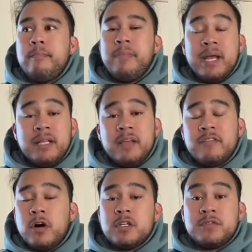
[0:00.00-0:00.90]
Bay leaf
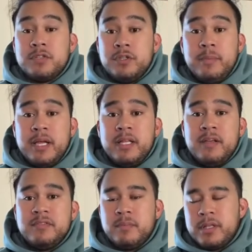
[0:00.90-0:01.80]
calls for 2 bay
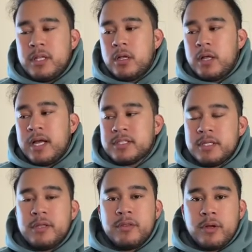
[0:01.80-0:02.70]
leaves, but then I'll
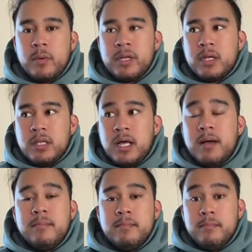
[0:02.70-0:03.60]
actually throw in a
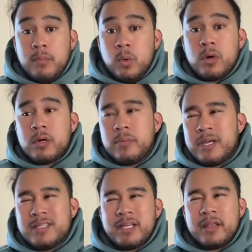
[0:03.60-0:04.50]
lot more
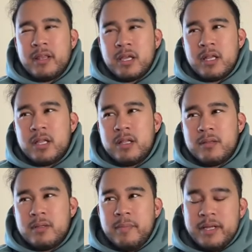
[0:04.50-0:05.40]
because I think it
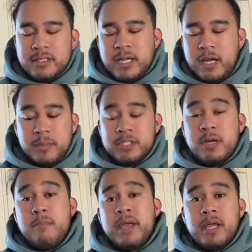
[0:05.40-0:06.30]
depends on how much
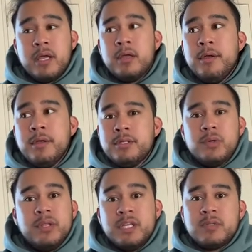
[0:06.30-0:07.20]
I'm making. So
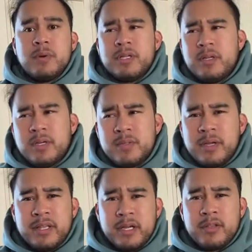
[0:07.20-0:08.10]
in this particular recipe, I
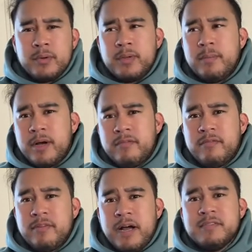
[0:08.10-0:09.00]
think I threw in about
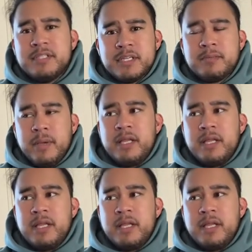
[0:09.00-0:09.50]
5-6 bay